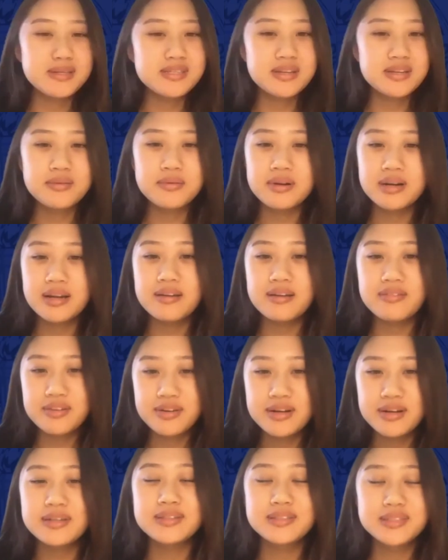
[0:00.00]
on what I've heard,
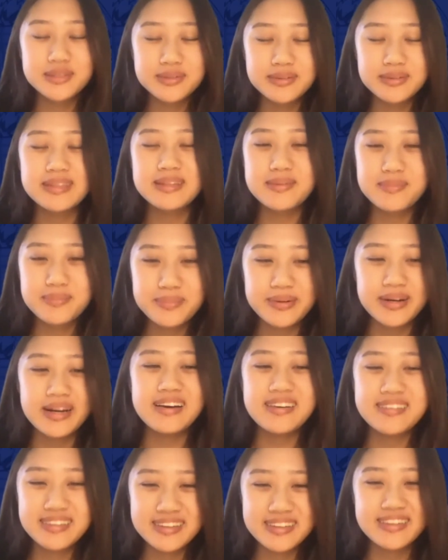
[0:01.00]
you're doing them proud,
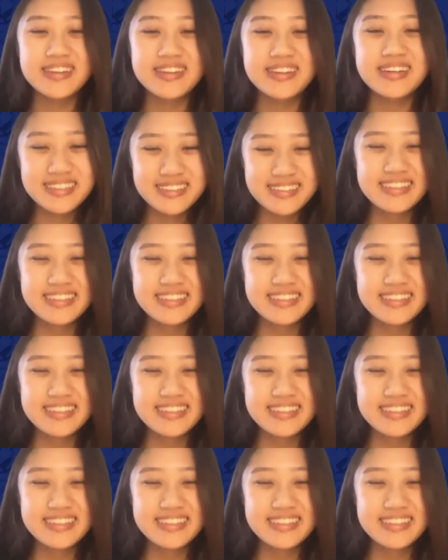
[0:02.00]
Ricardo.